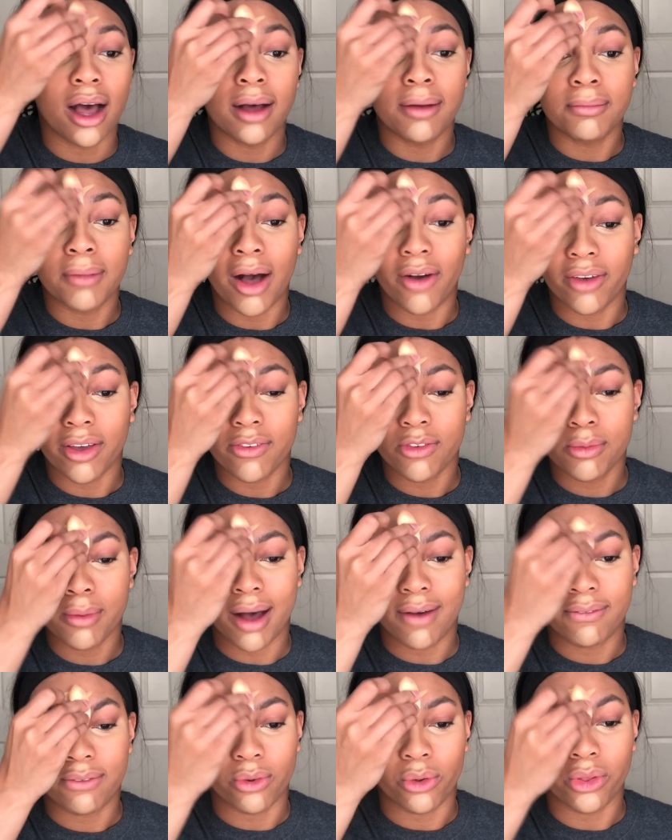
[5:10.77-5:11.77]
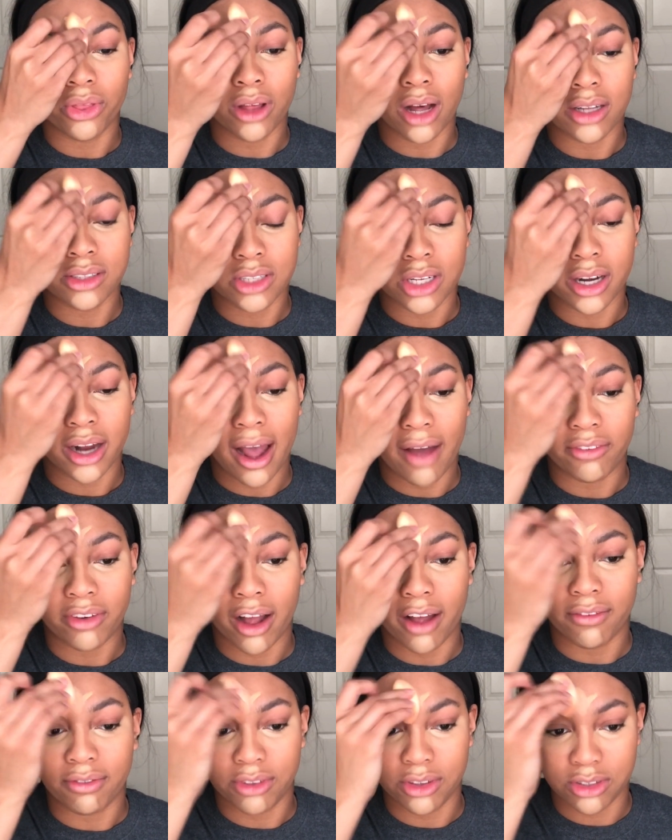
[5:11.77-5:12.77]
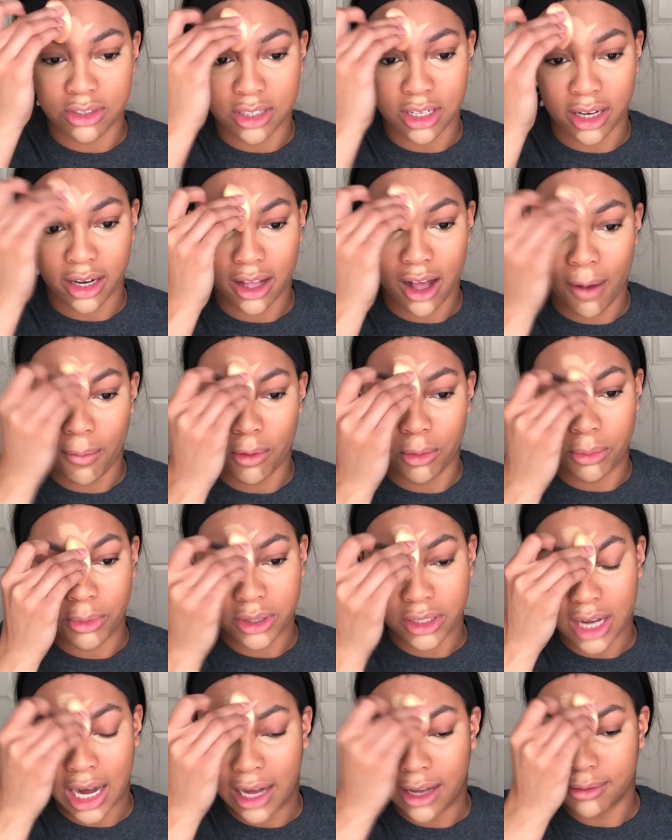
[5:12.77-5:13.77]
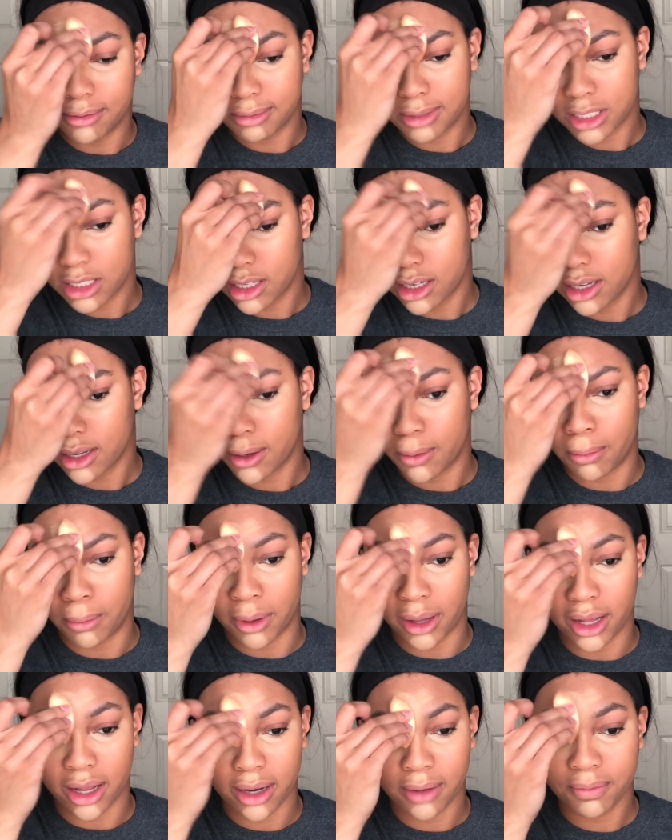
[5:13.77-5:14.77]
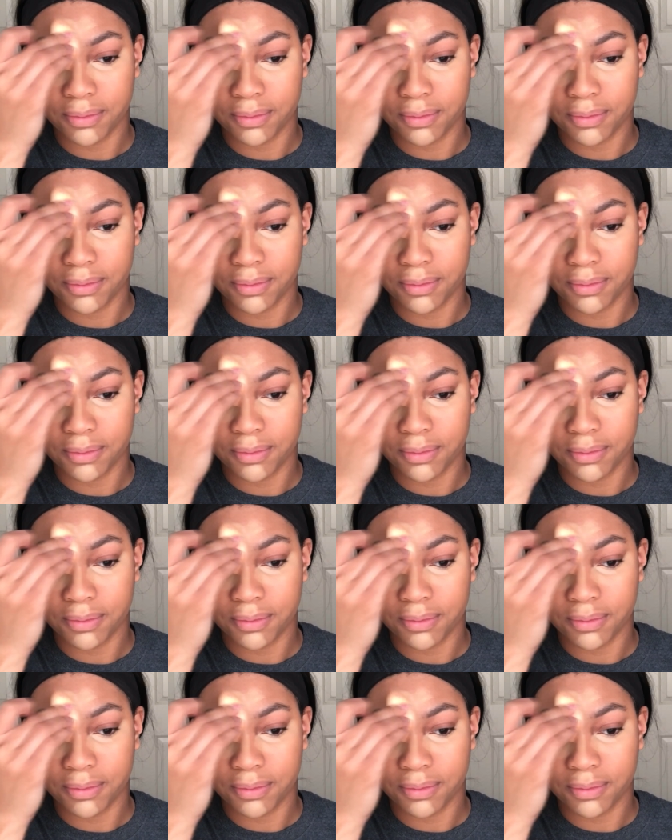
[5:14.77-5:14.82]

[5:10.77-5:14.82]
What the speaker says: I'll give you my full thoughts on it after I've used it a couple more times, but